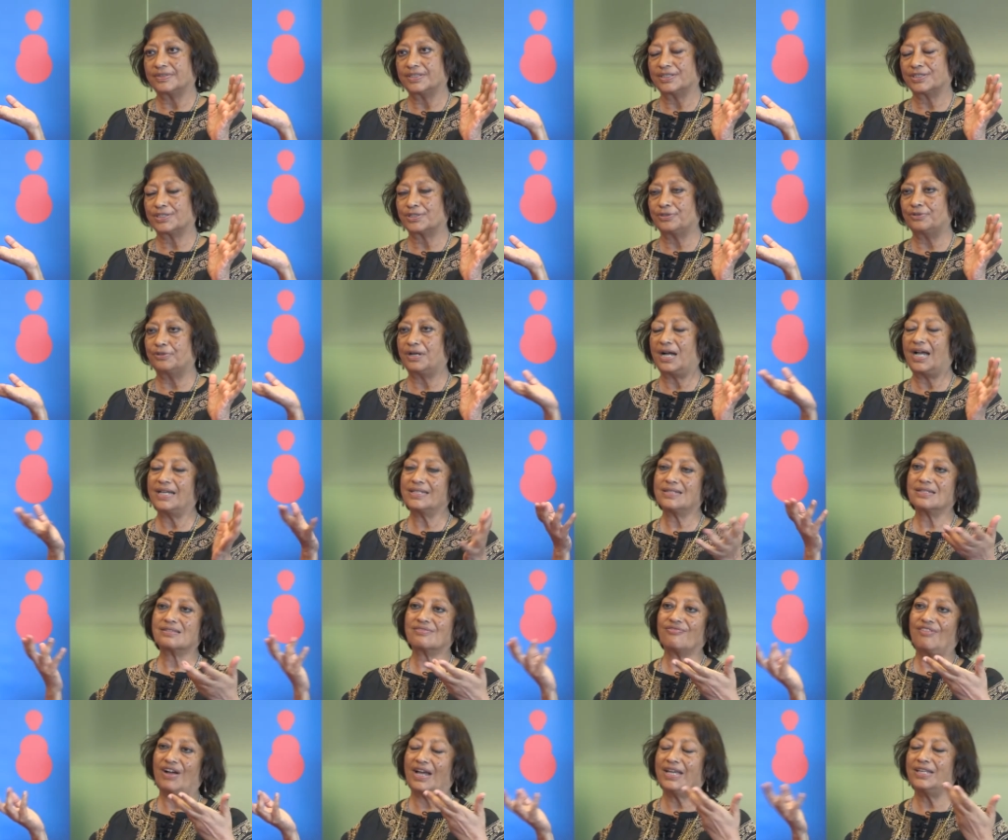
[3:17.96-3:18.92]
So I
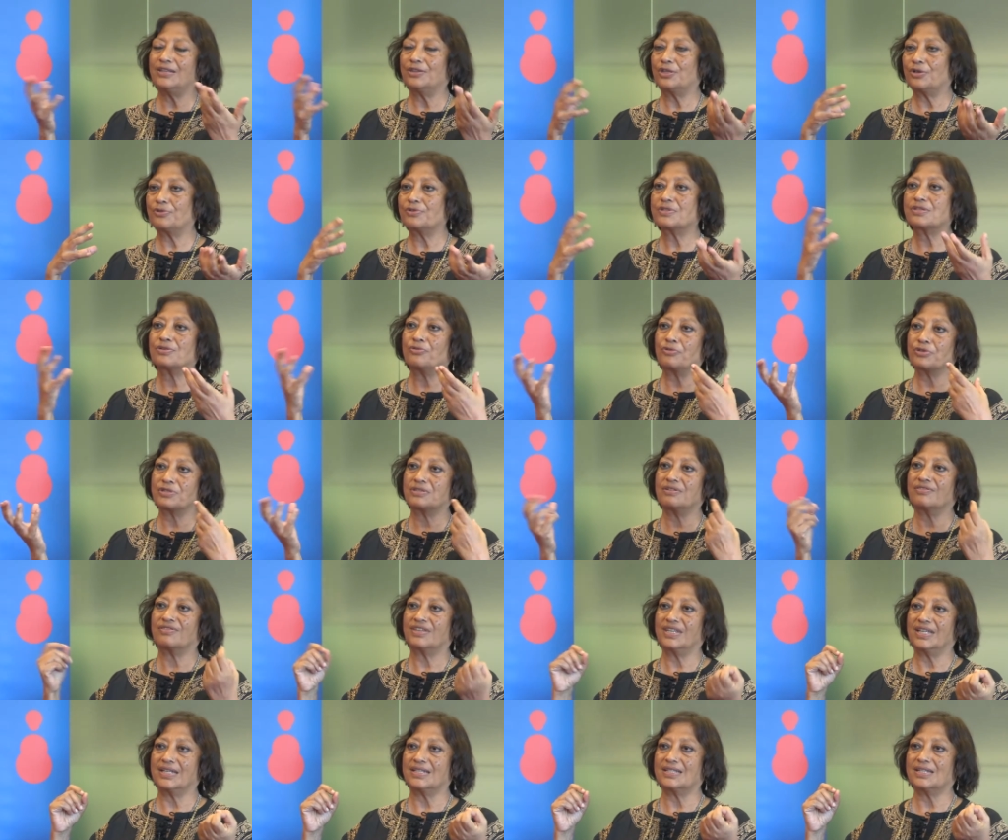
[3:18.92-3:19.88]
just find those sorts
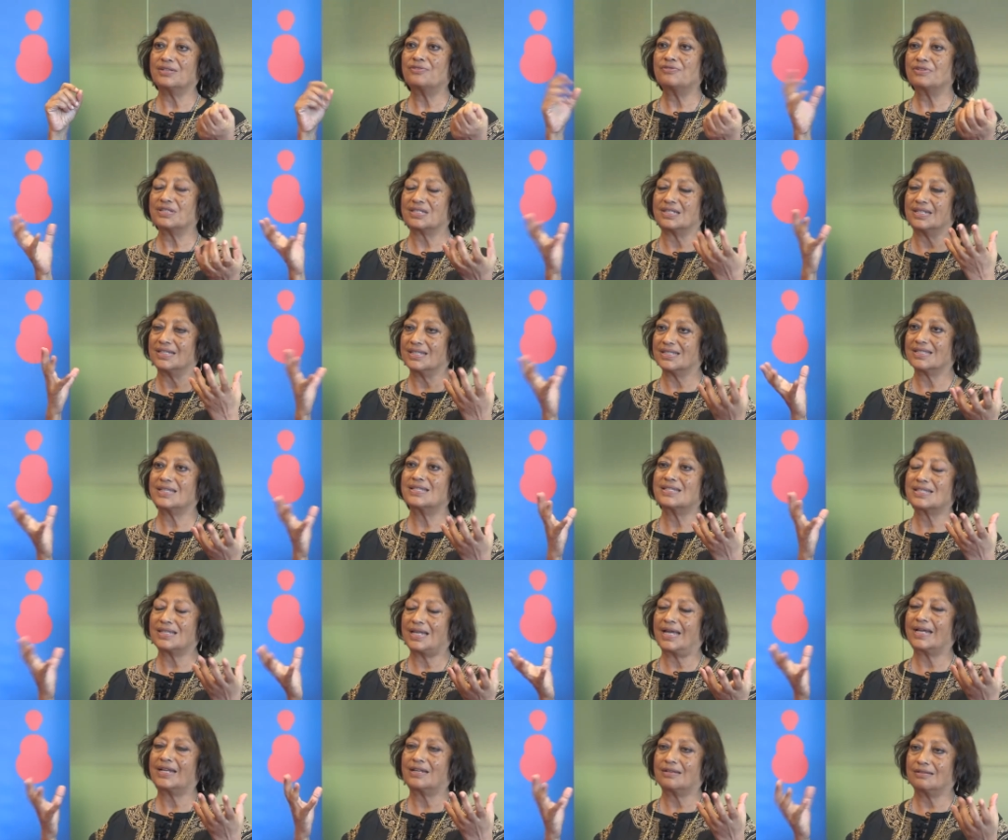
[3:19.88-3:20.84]
of things interesting.
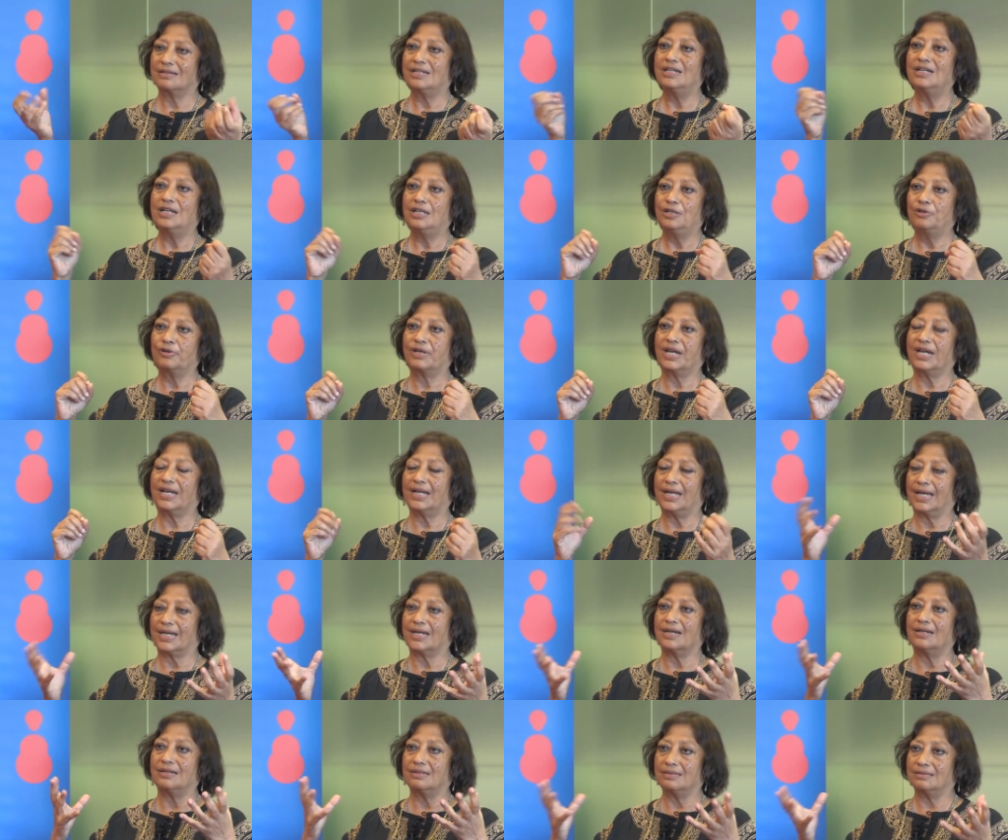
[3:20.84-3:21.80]
It's like looking
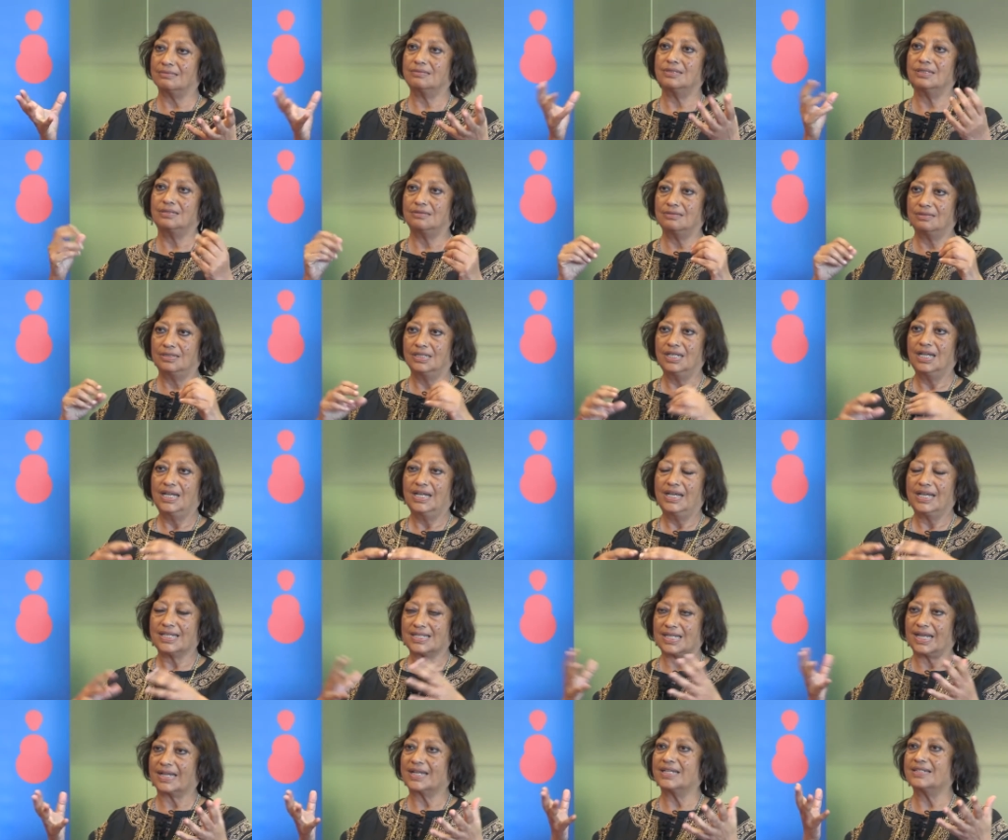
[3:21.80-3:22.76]
like a
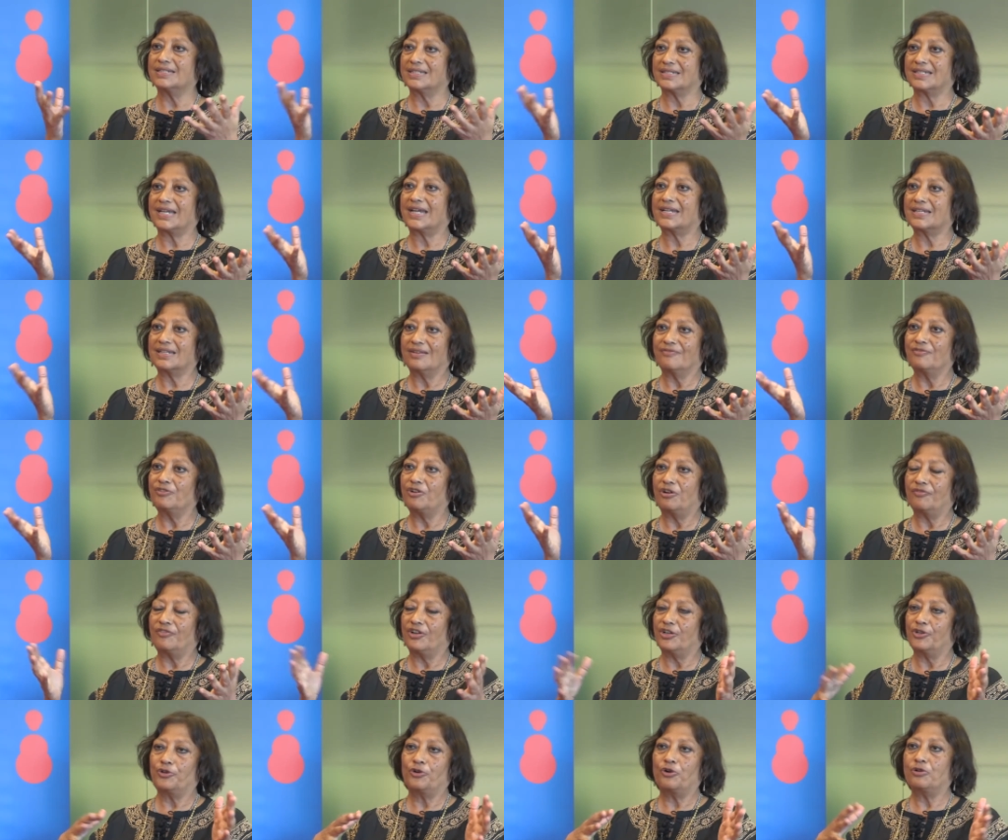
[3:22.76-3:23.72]
detective
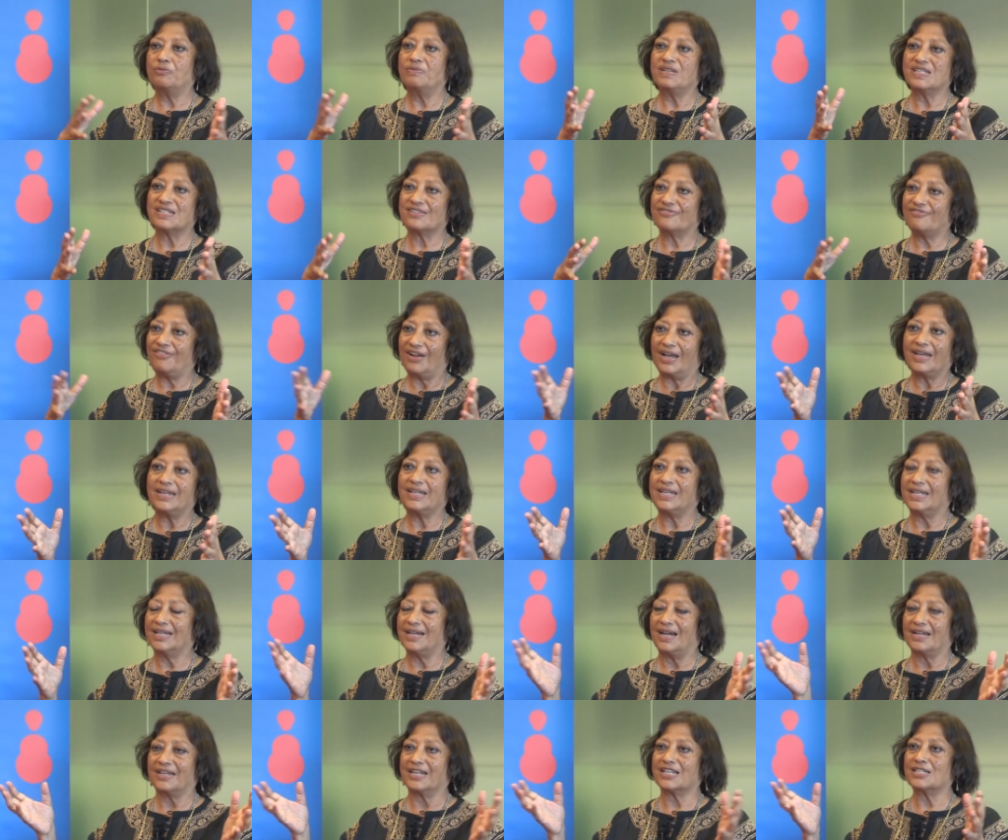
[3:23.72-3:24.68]
novel. You're always
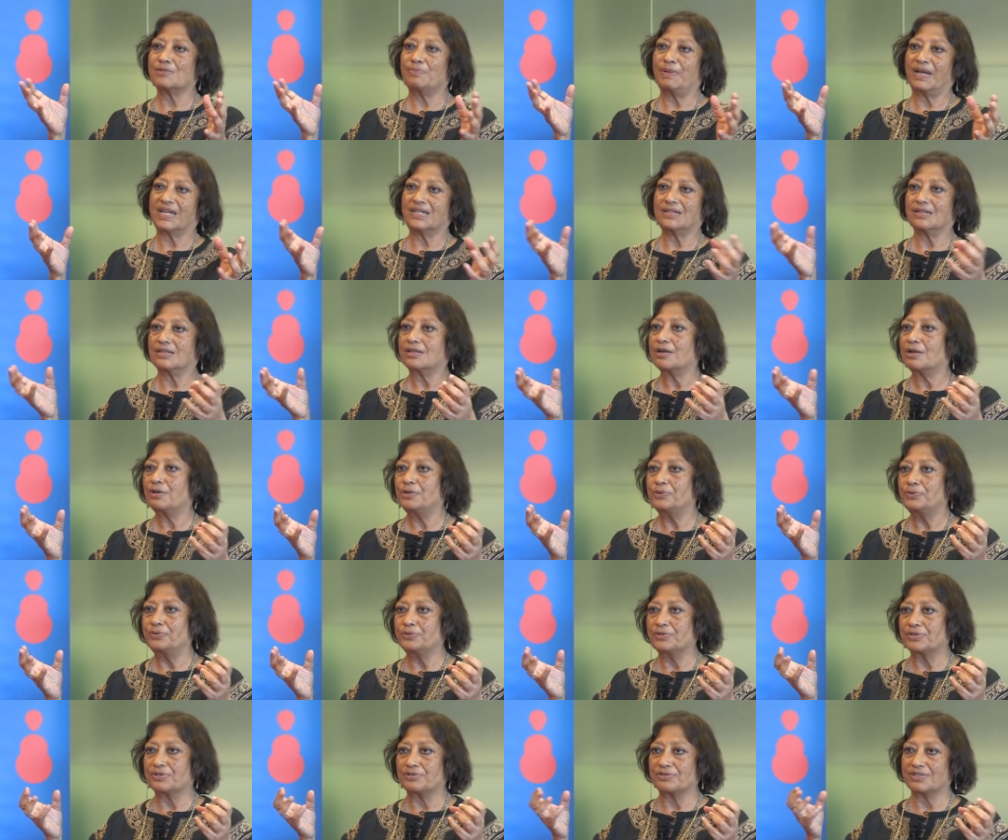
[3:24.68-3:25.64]
finding unexpected
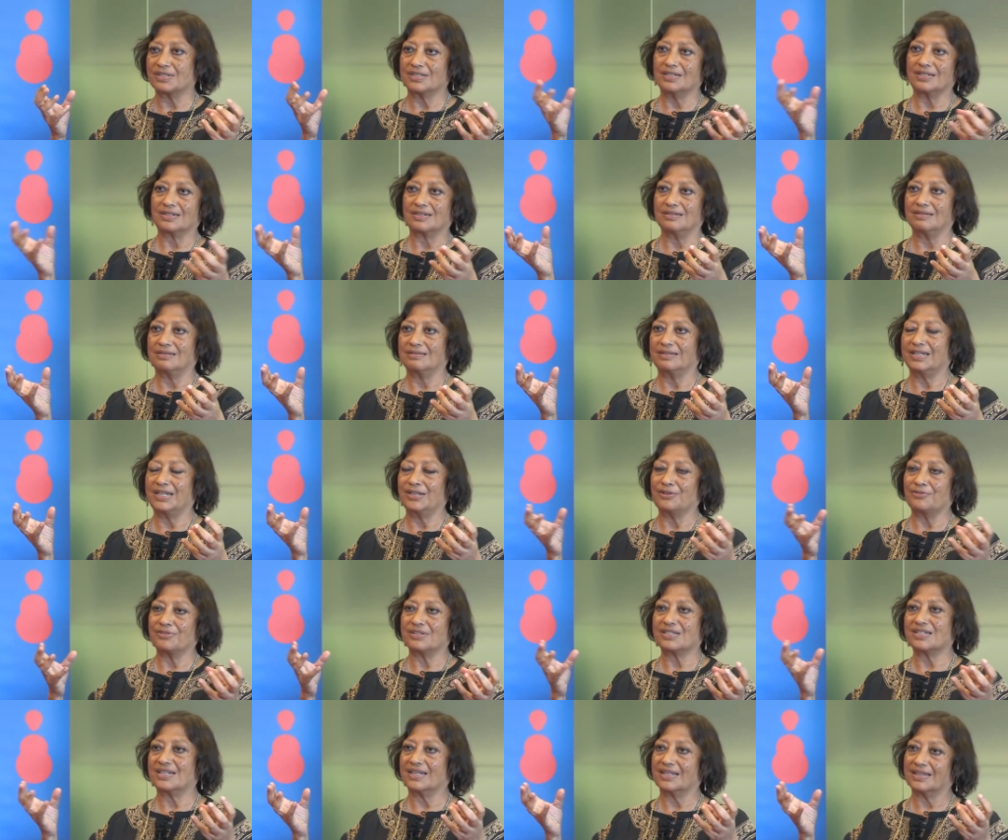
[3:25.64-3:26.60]
clues to certain
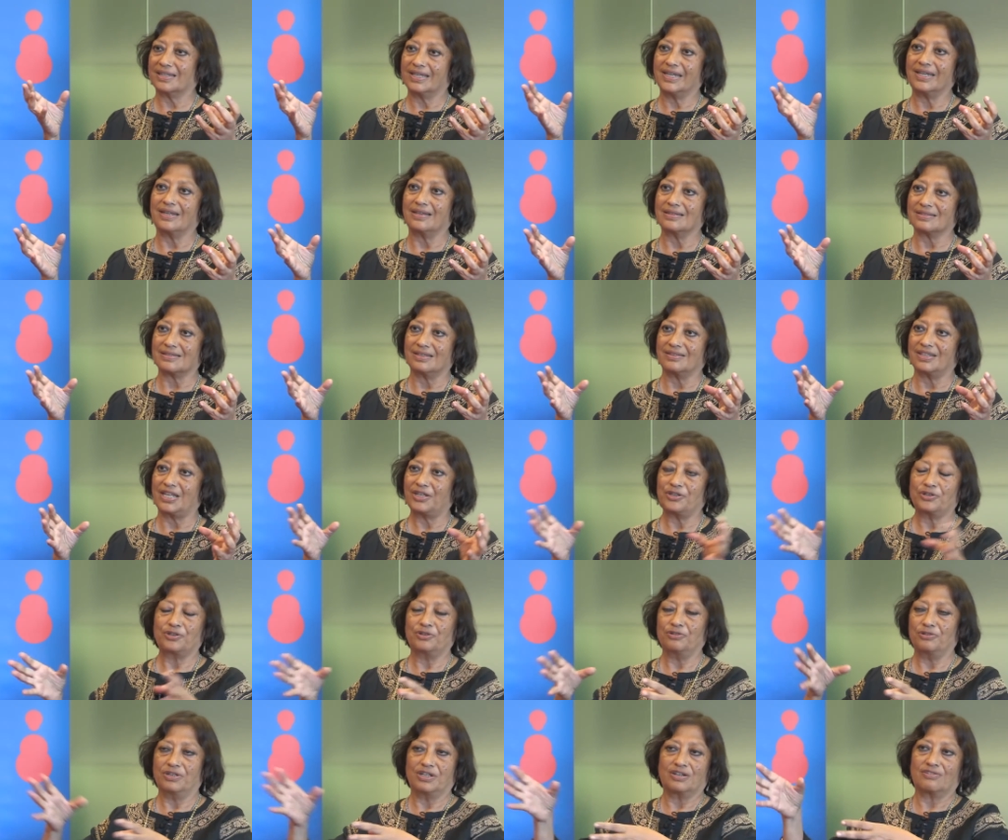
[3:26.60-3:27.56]
interesting things, and then
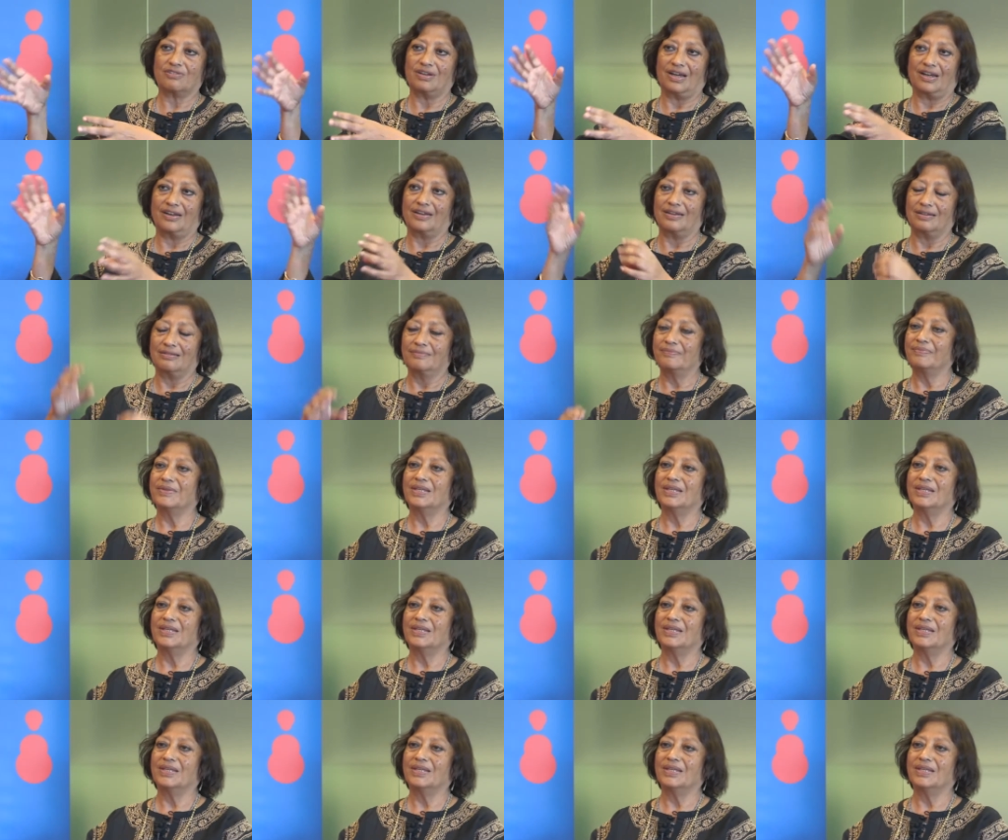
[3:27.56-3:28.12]
you go and try and,